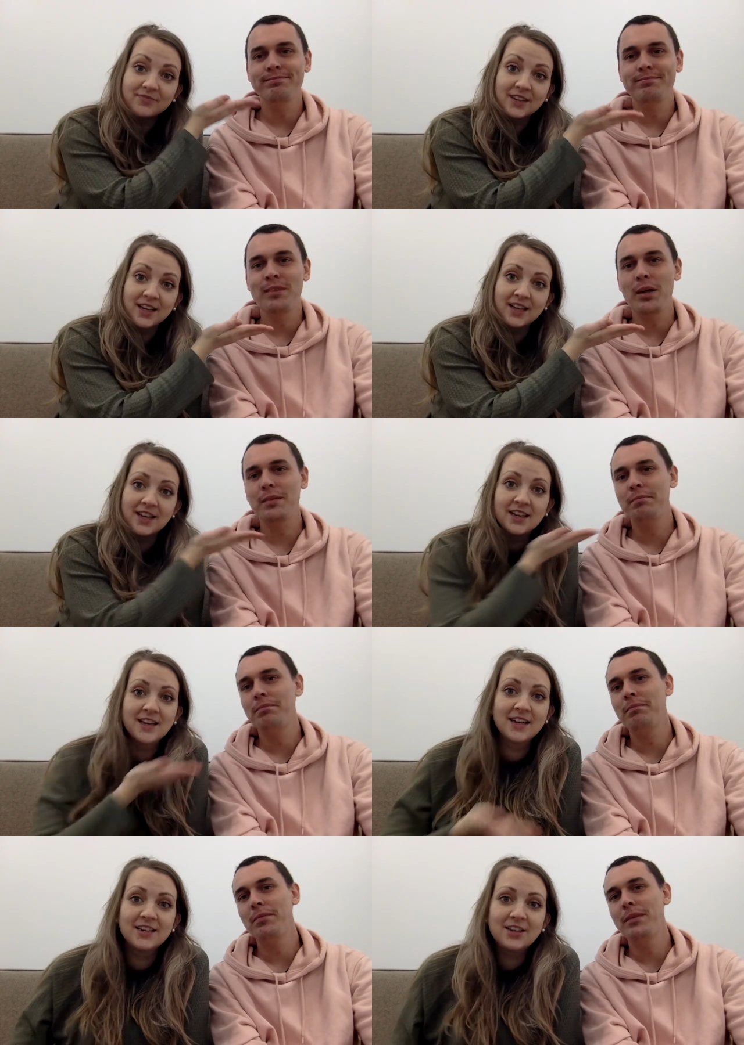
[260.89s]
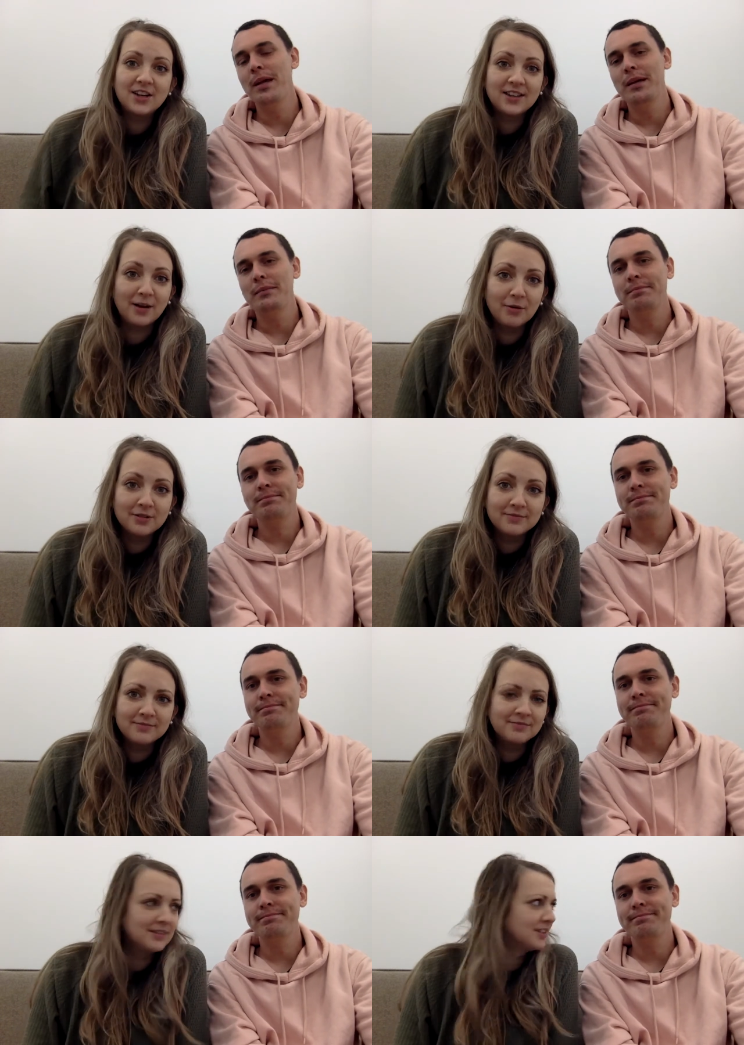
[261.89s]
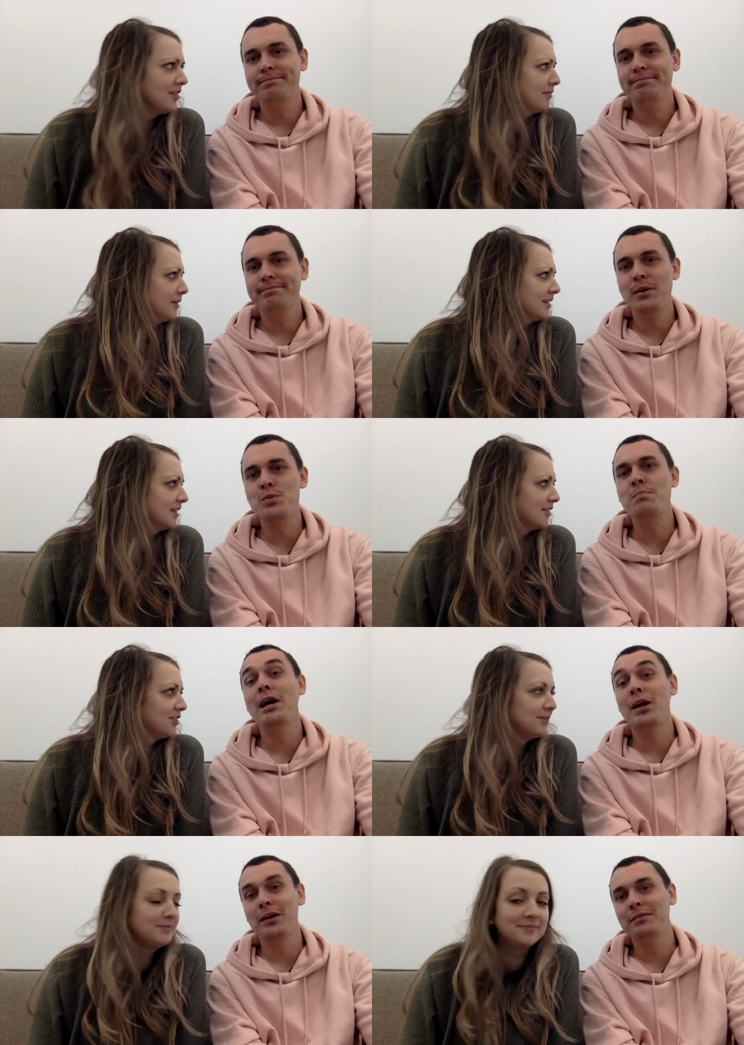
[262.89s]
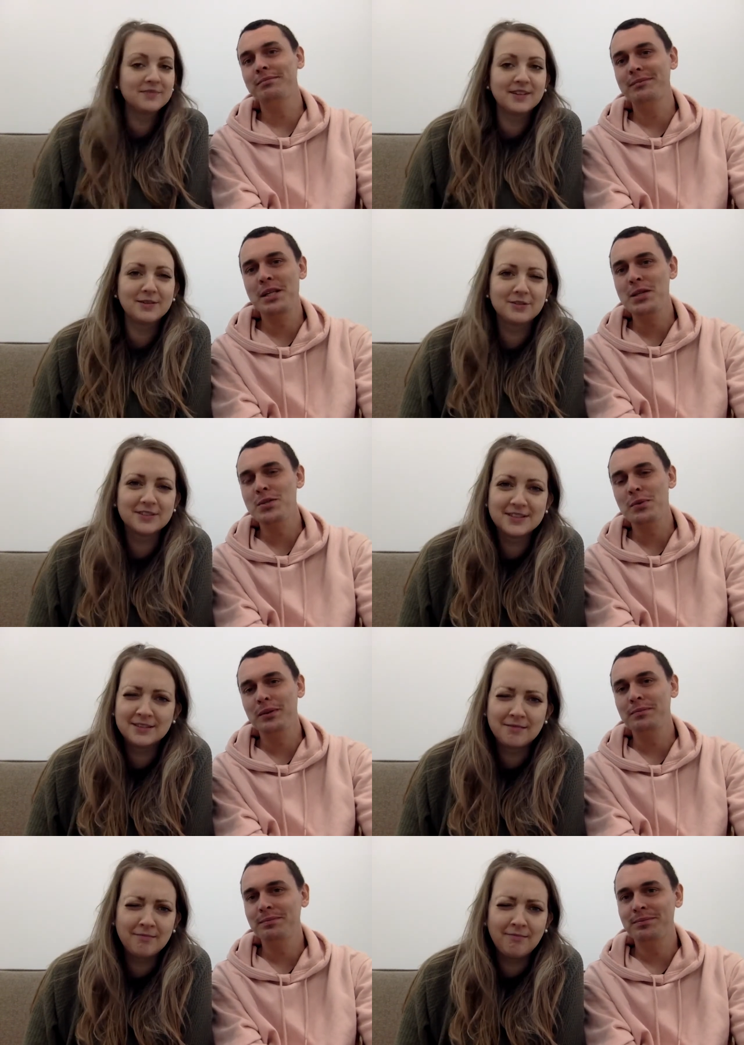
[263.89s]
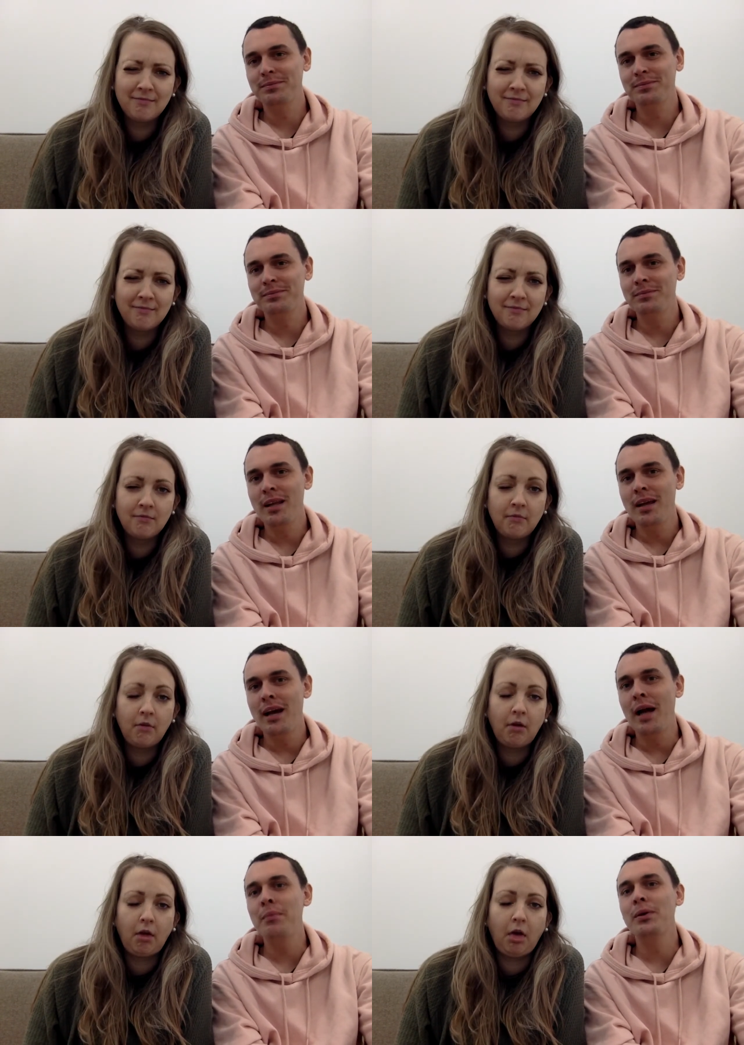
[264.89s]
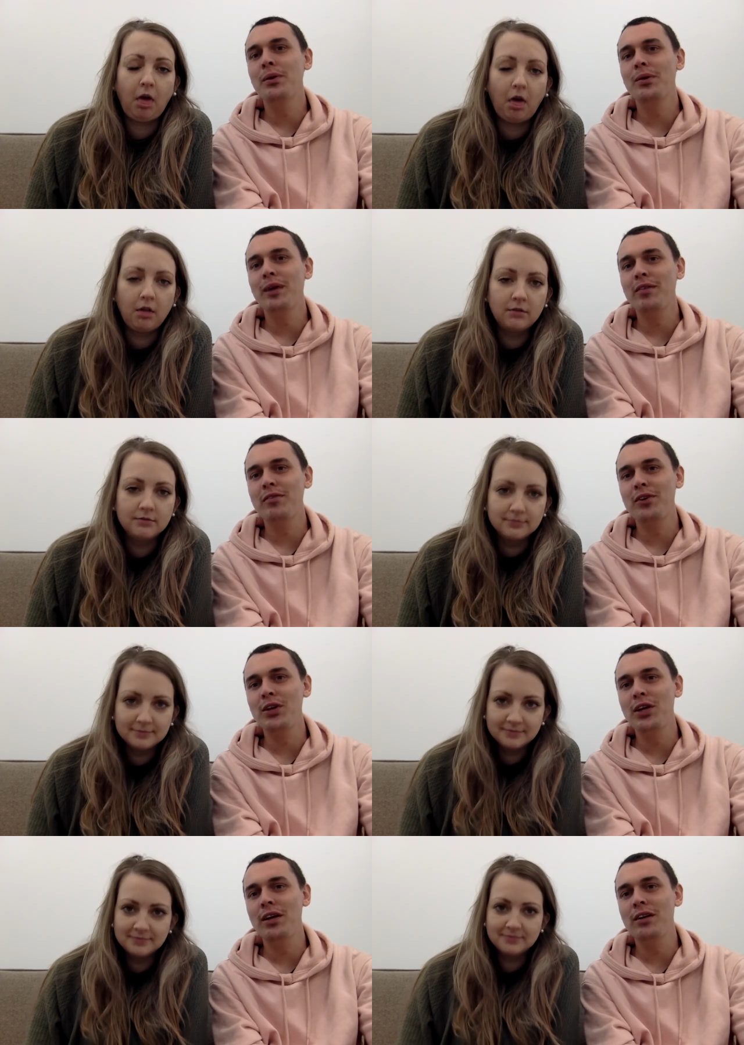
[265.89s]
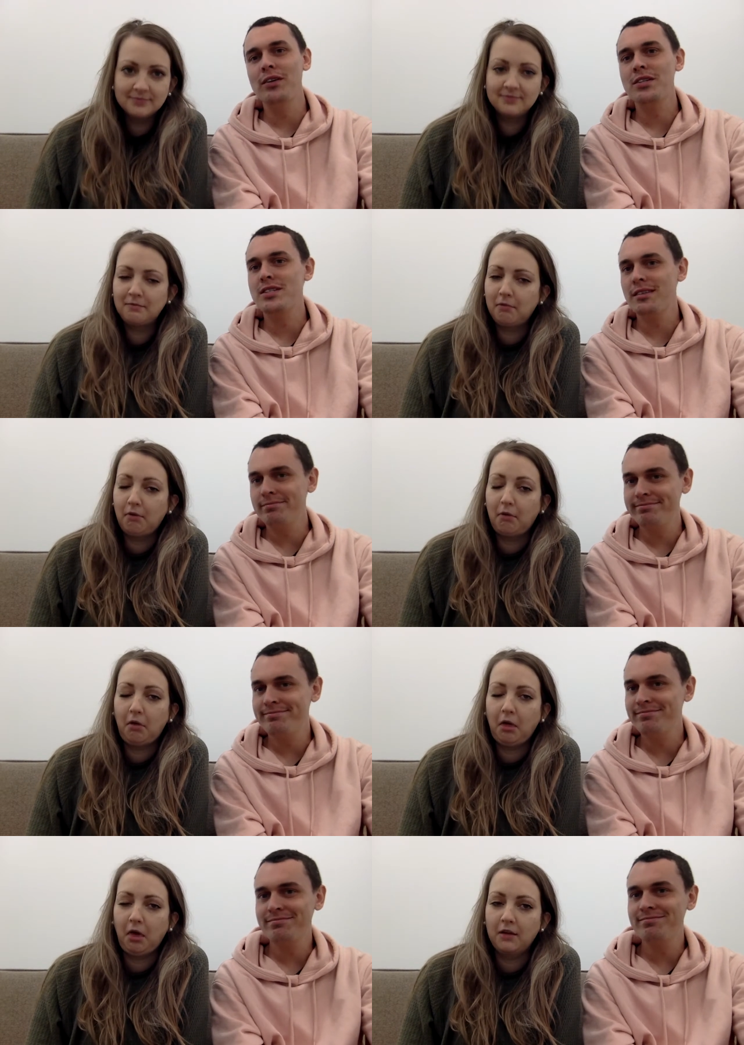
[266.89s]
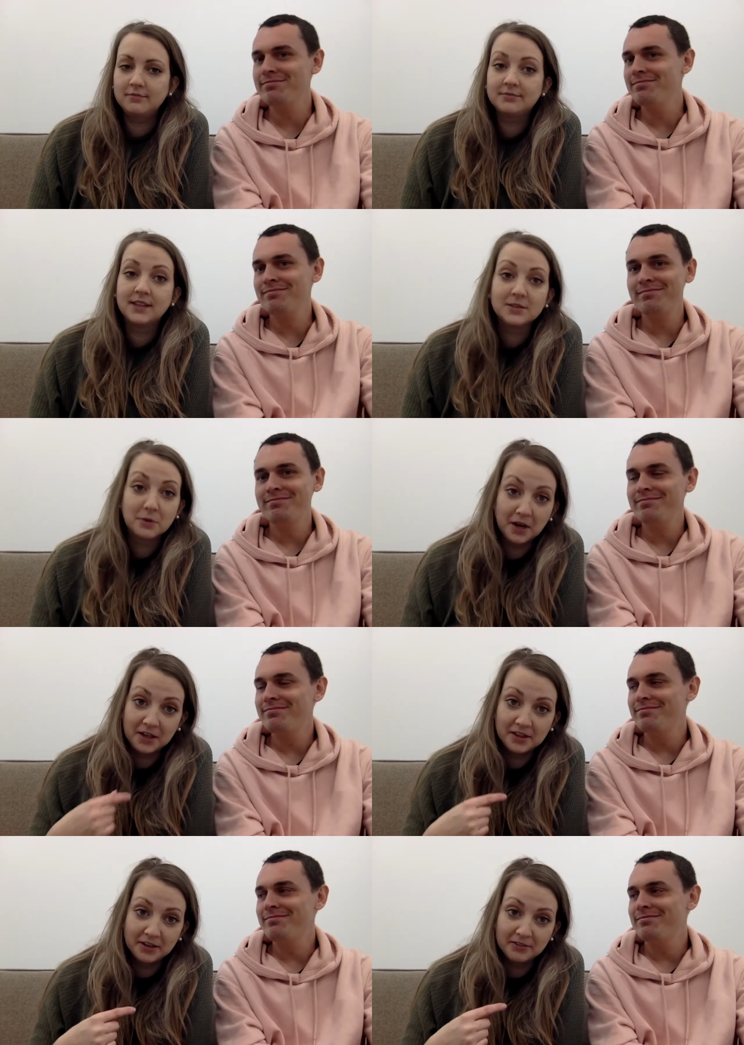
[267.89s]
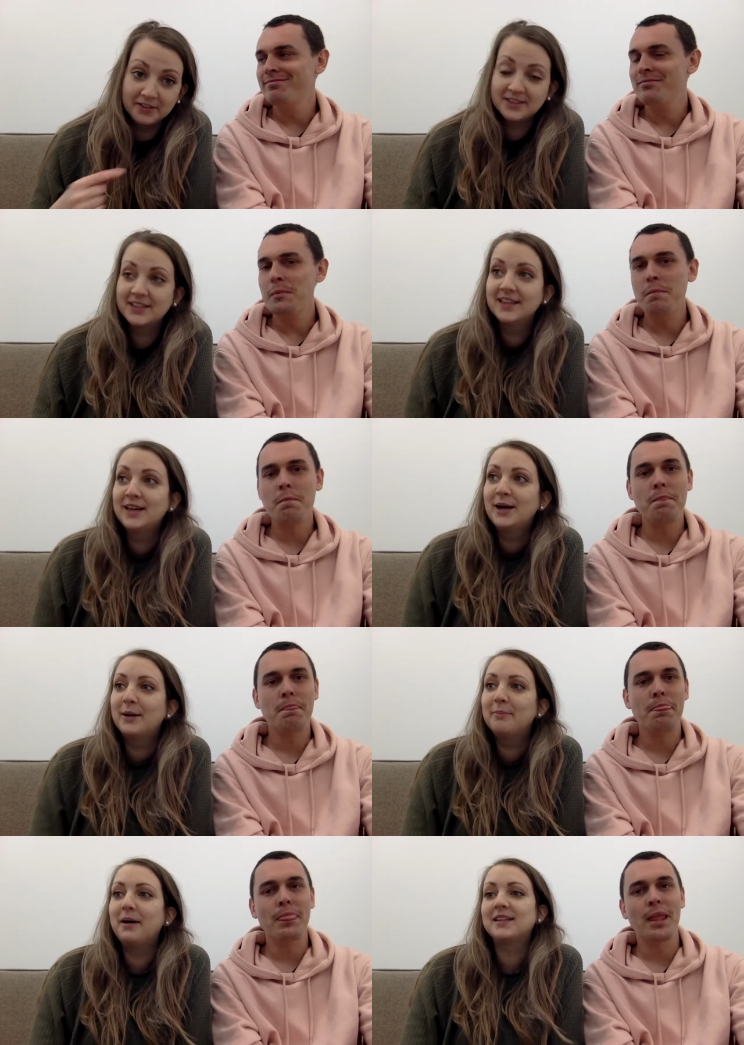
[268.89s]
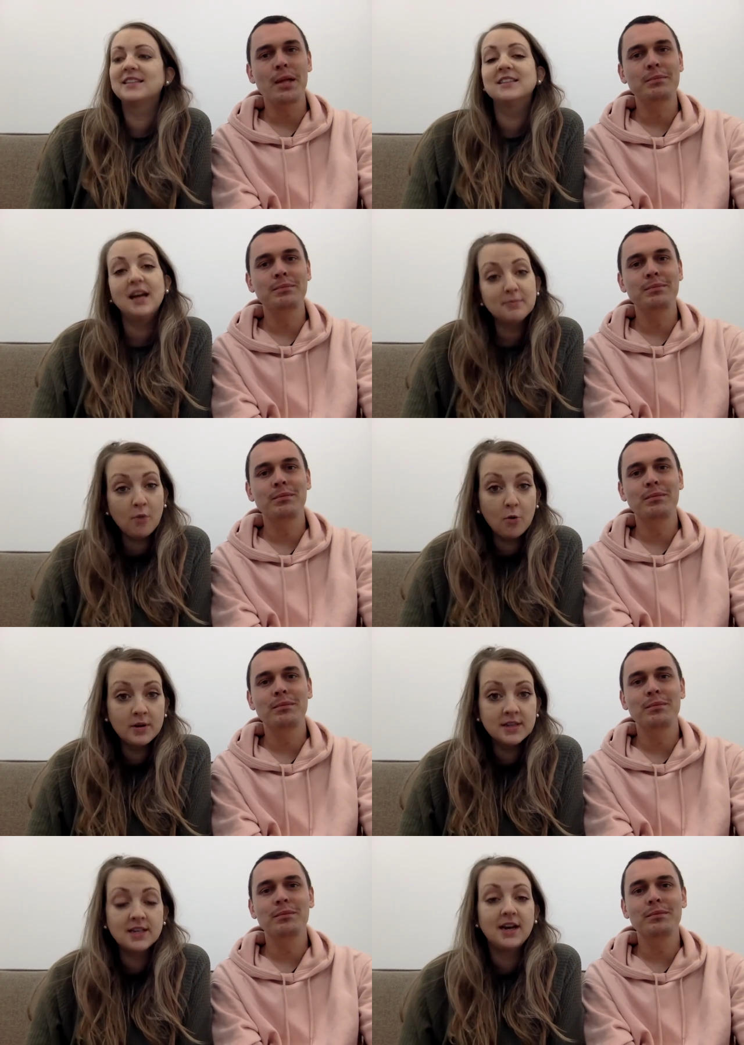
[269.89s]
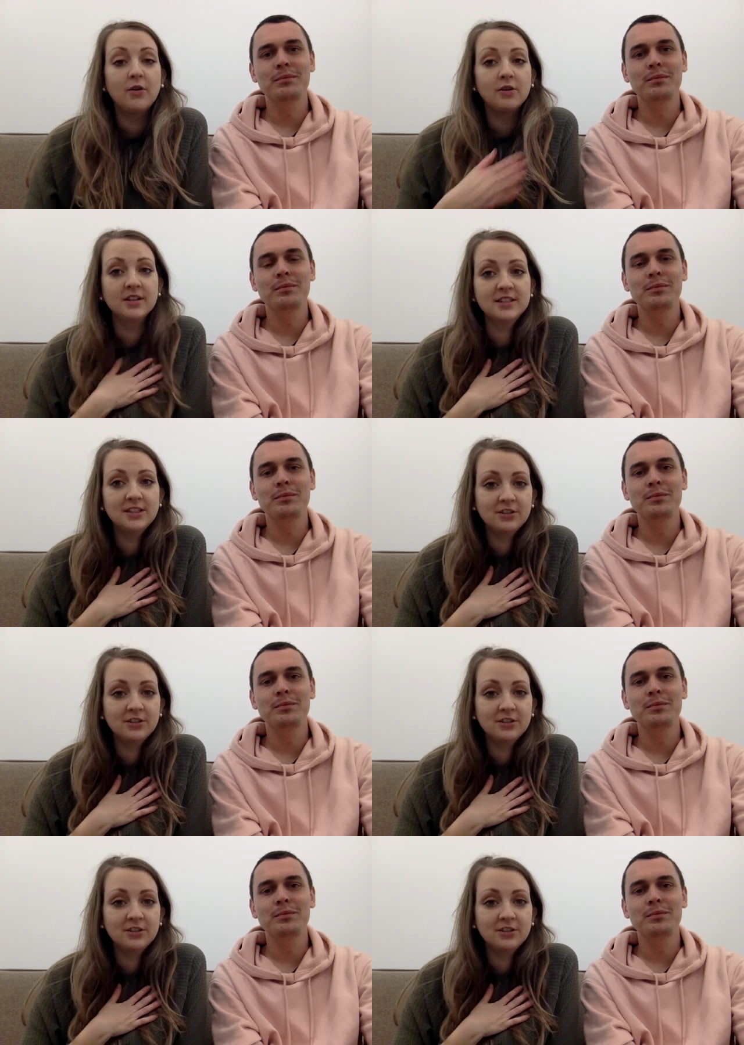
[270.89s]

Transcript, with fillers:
Speaker 1: No. Not that one. That's not a mustache. It was better than this one.
Speaker 2: I'd been growing it for years.
Speaker 1: That's what I think of it. But in that moment, I honestly